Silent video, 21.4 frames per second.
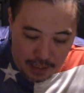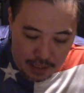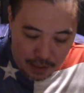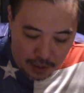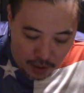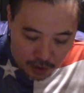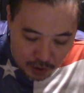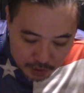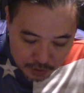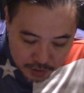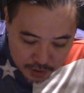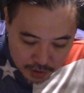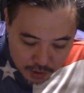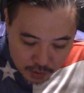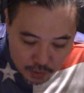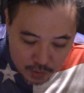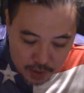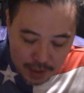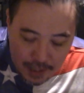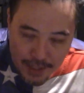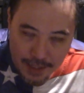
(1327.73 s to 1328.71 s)

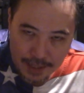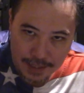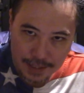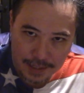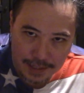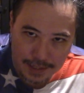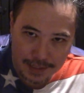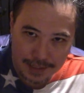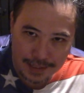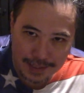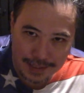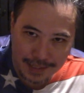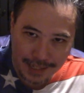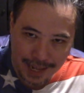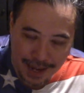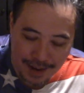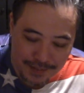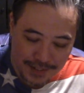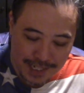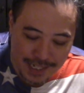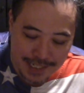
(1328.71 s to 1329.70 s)
Also, they
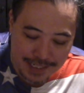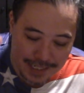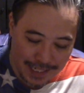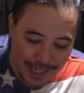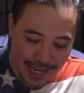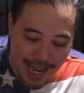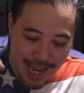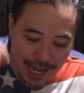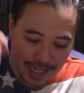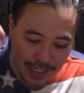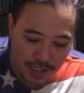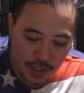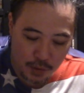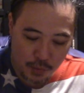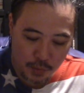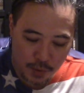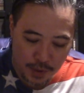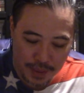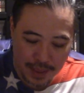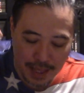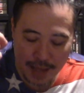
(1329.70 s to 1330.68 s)
have a tendency to act
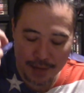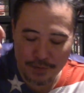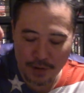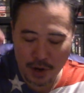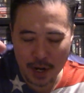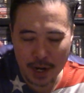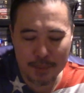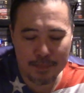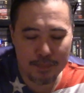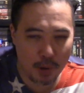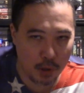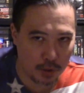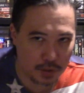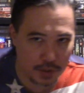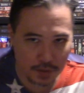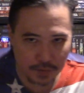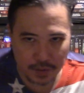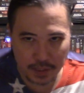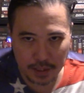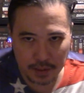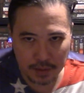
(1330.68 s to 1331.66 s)
with that very
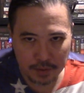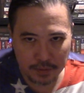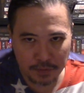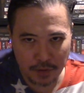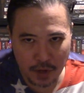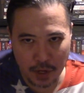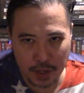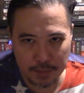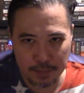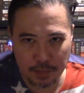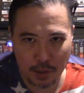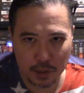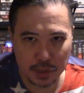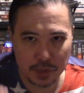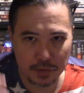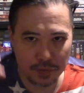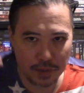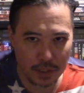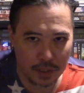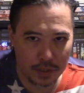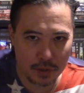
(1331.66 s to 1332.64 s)
impulsively.
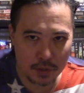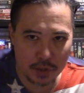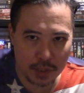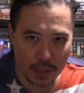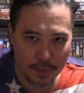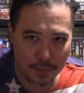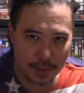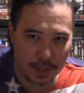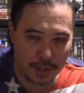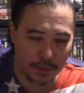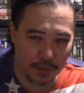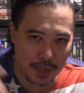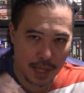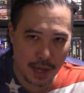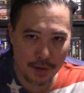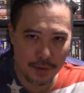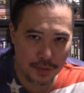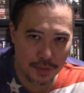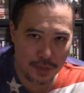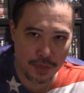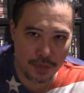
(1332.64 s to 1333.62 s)
Do something
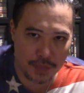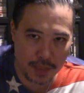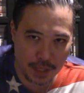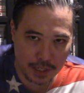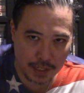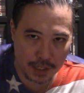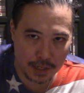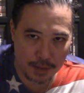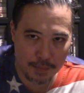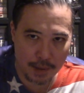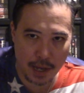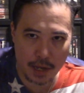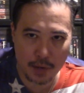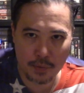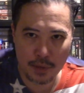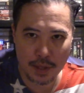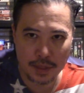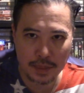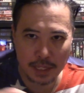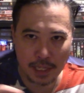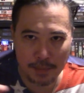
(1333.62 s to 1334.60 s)
without thinking about it,
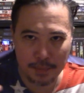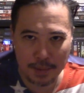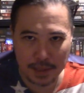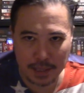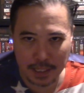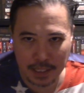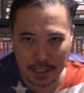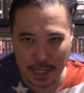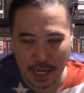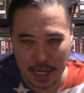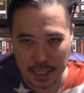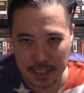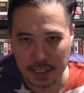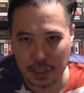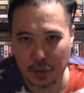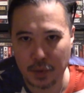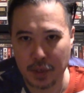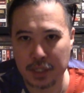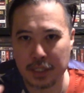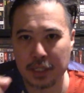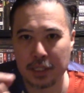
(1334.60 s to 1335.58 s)
without thinking about the
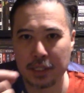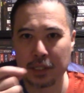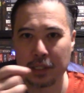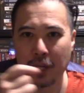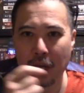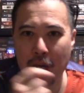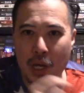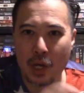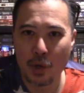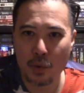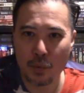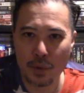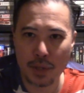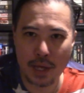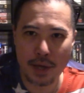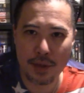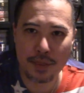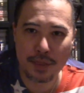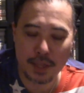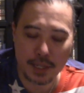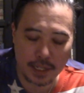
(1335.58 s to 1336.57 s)
consequences,
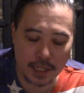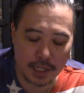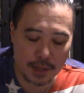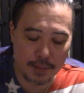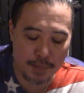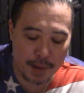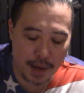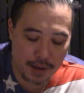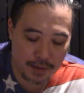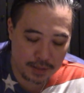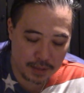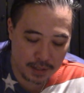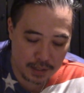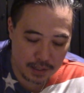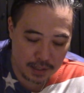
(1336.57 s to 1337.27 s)
without thinking about